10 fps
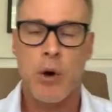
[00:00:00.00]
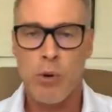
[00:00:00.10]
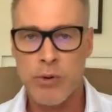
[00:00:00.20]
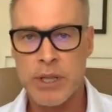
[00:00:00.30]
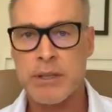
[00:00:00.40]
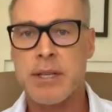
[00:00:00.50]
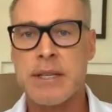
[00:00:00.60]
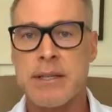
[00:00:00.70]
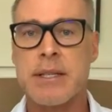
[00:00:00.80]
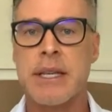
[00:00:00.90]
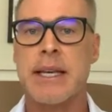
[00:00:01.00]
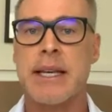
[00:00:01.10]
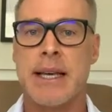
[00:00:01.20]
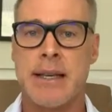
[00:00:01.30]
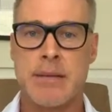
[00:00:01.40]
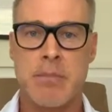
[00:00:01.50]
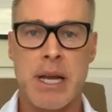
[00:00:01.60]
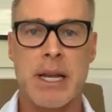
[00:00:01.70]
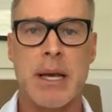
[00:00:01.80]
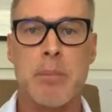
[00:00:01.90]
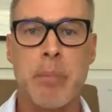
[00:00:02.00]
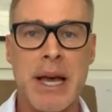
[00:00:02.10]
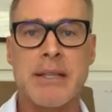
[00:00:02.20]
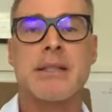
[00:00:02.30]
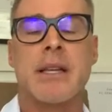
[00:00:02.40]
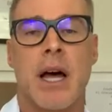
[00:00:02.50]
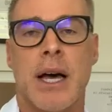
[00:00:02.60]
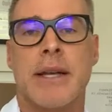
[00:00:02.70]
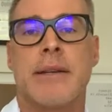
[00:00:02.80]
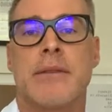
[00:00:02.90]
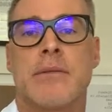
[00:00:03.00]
authenticity is merely a baseline.